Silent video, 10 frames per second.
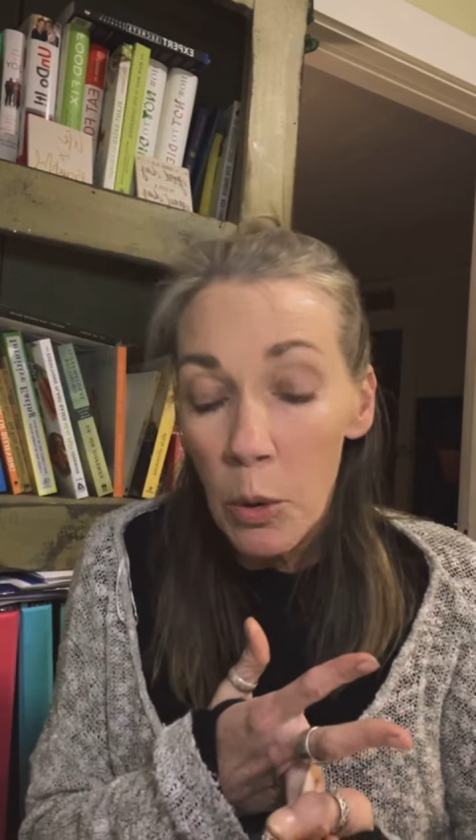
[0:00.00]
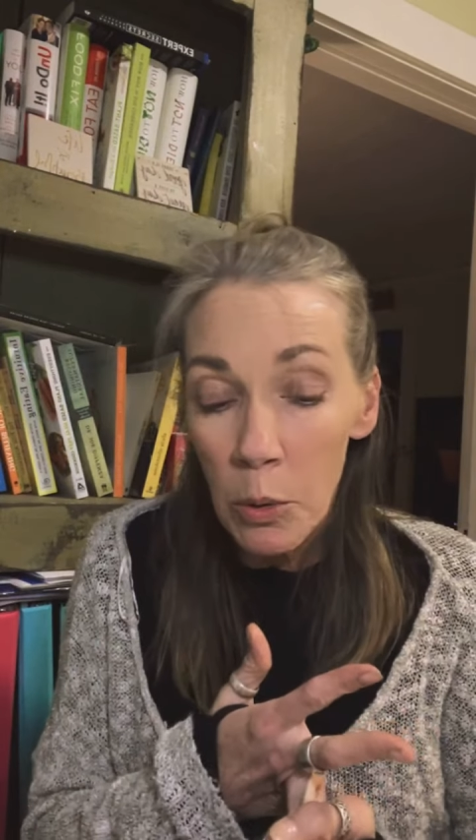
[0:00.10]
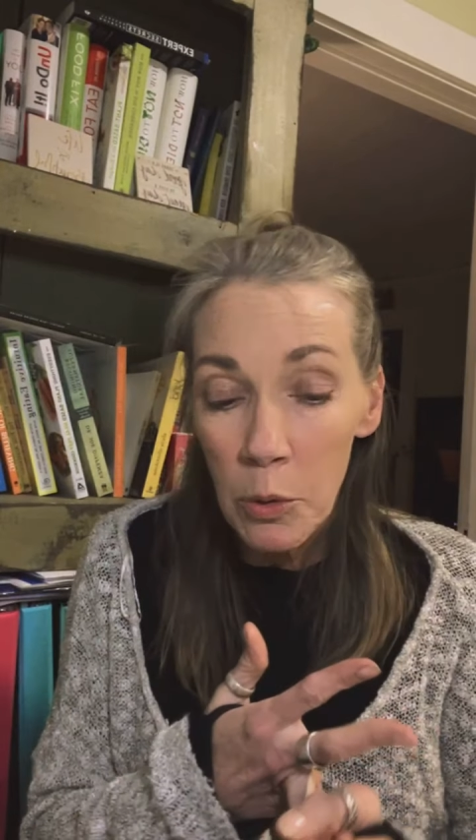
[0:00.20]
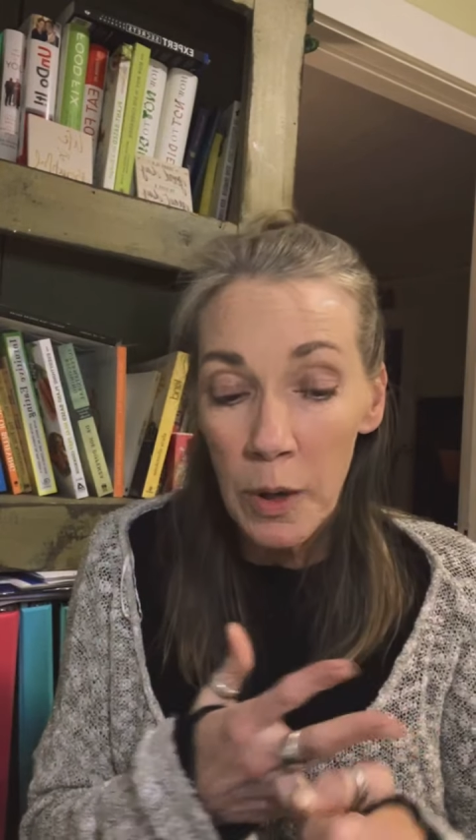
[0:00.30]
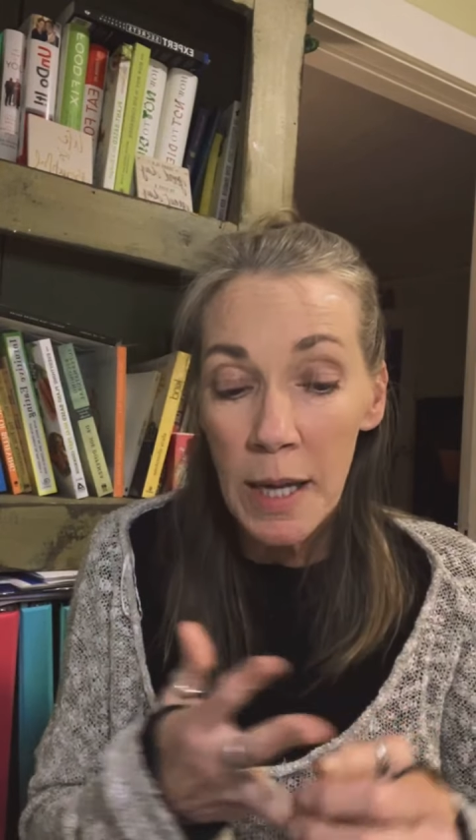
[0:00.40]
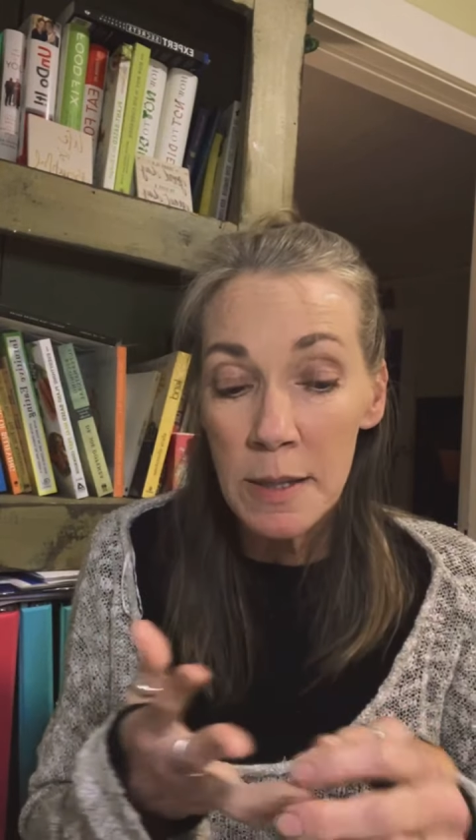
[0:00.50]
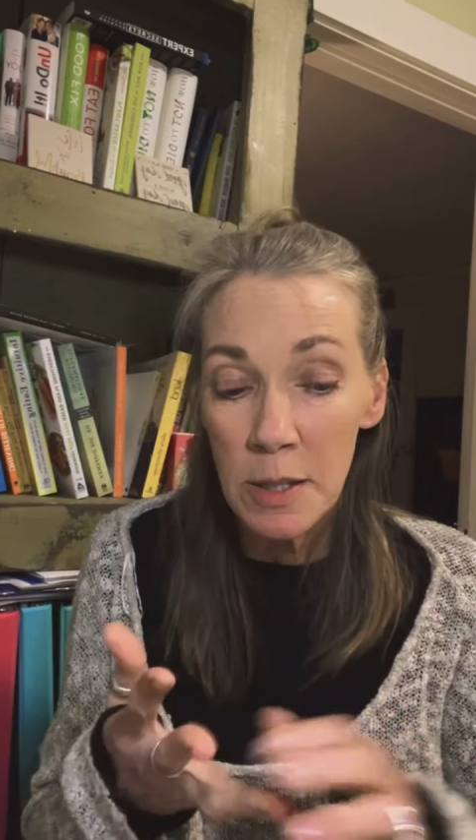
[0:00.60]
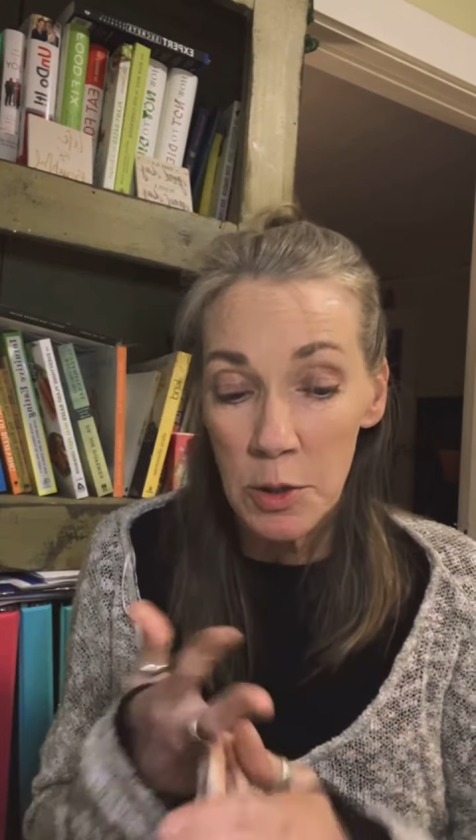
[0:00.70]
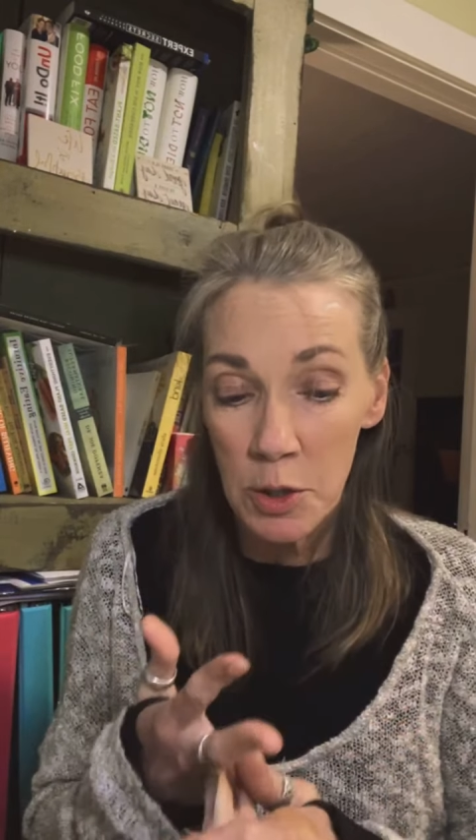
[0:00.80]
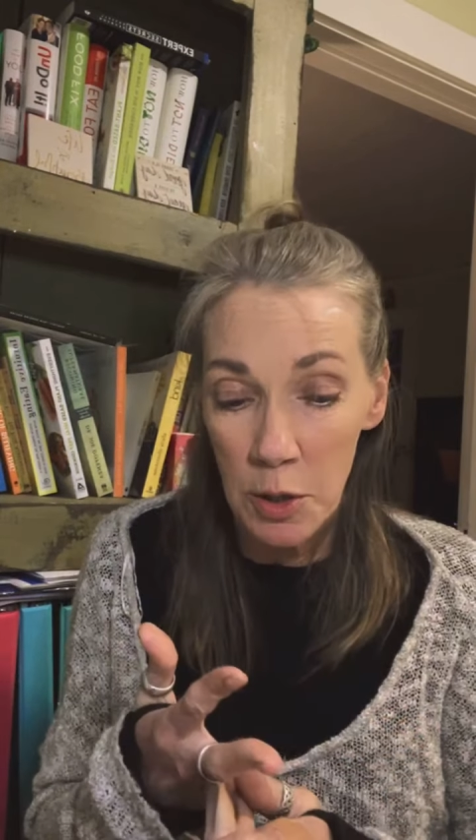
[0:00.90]
grains,
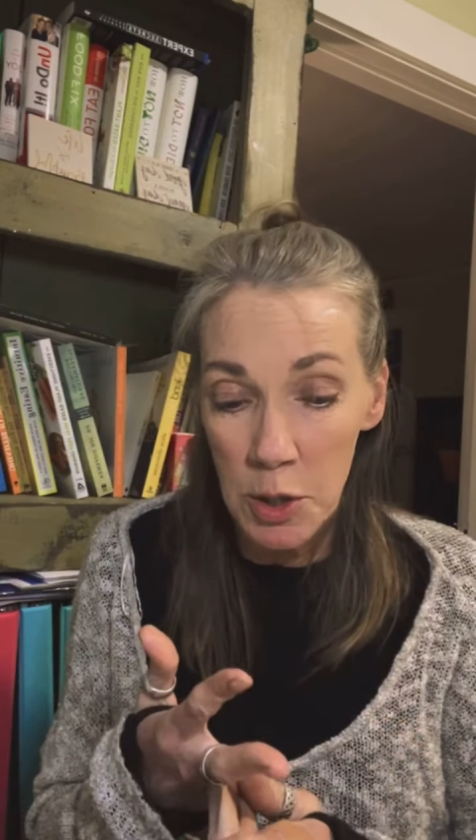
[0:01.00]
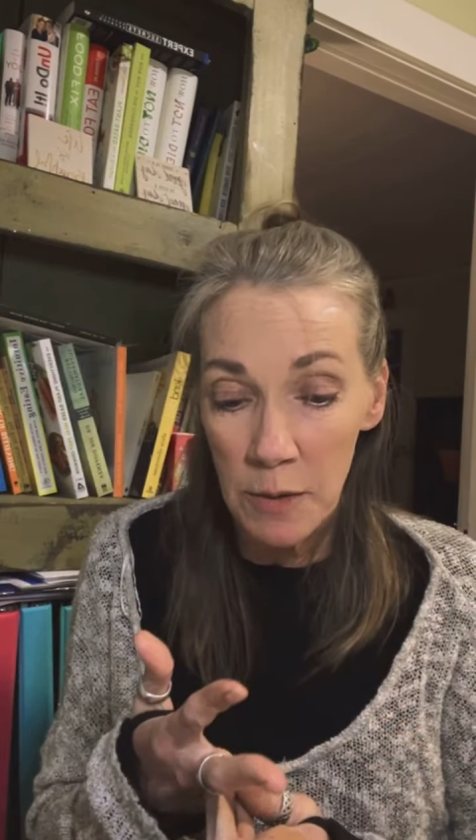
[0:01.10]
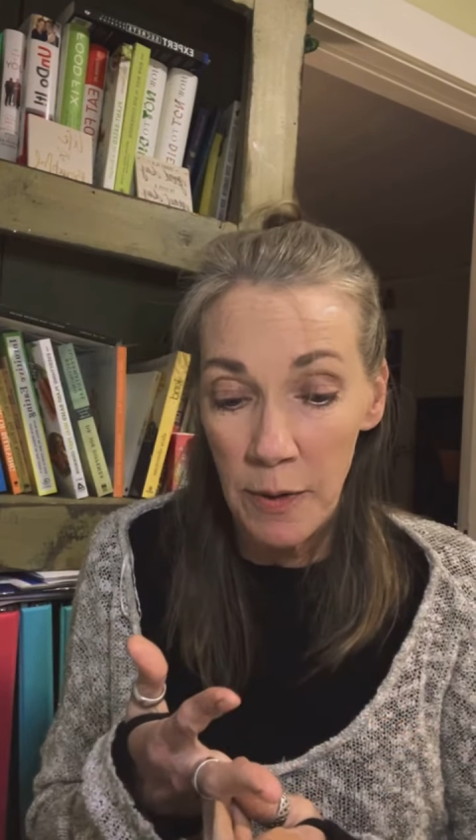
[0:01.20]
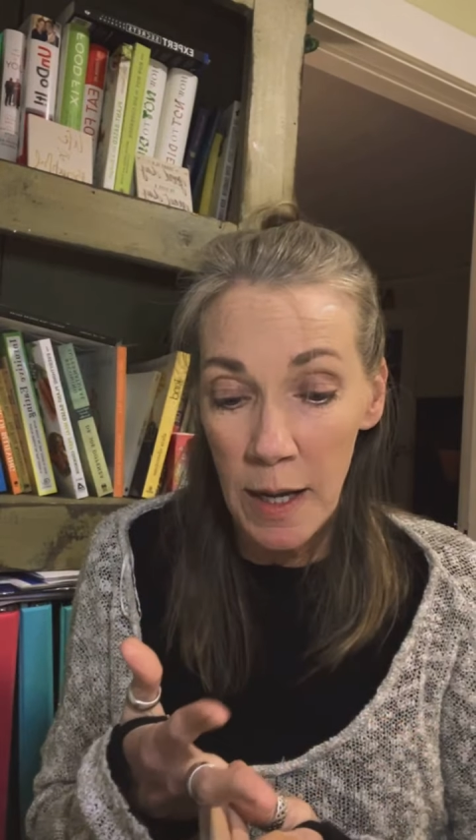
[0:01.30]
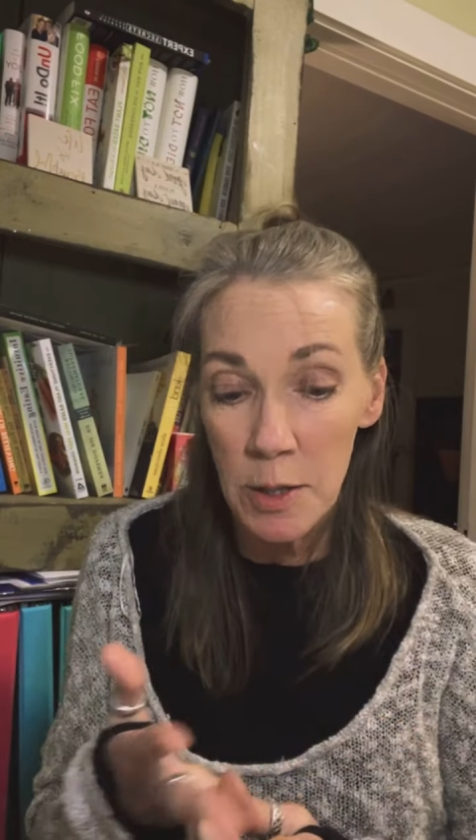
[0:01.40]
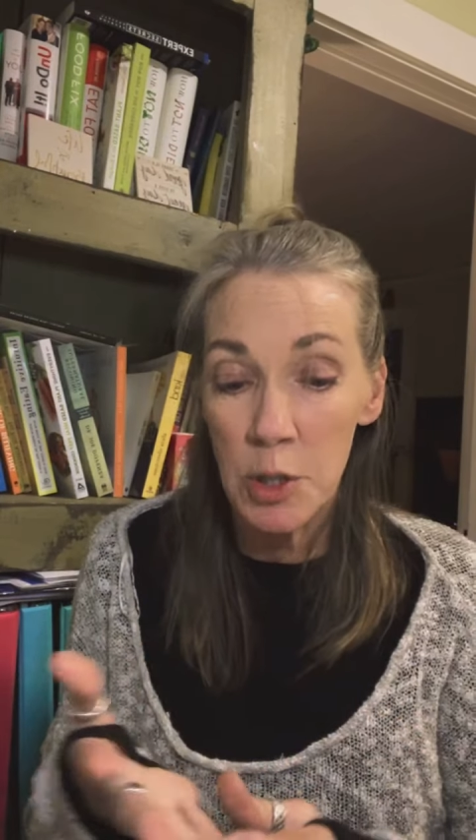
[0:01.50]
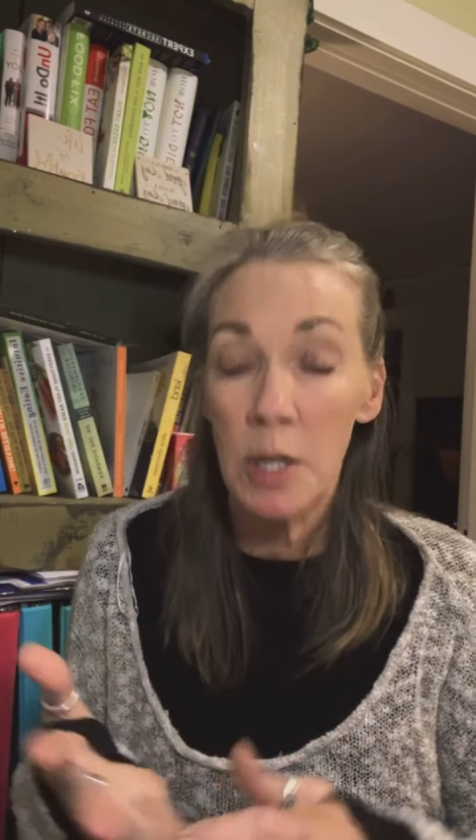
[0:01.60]
starchy veg,